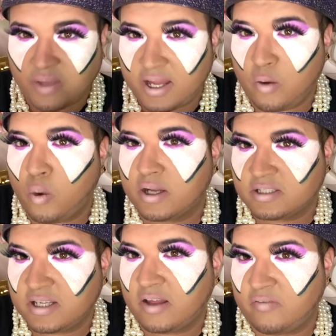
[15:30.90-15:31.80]
that you wanna
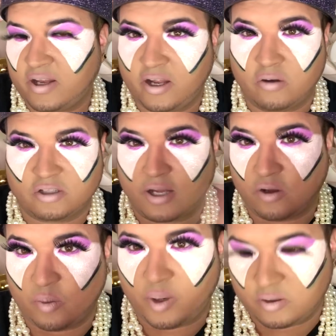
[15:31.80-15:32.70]
see that video so I
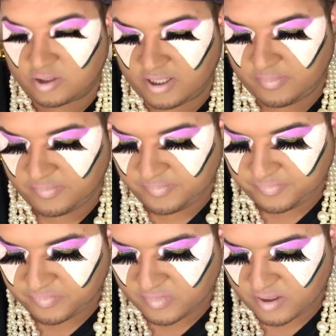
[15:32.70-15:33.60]
know to post it.
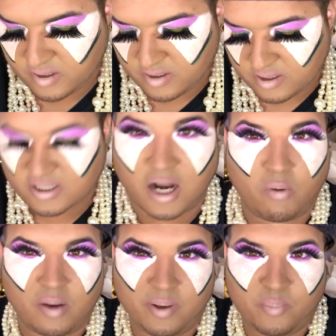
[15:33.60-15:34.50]
Cause I don't
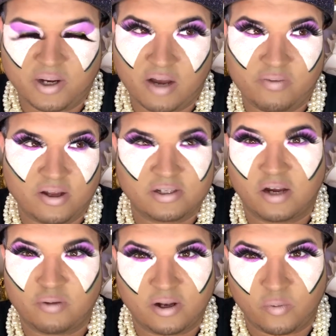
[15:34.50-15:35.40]
wanna be putting out videos
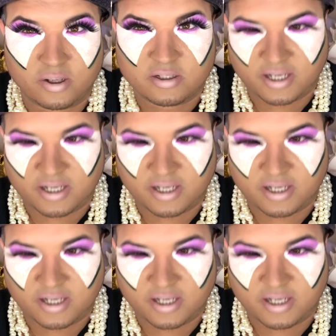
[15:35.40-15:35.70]
I really don't wanna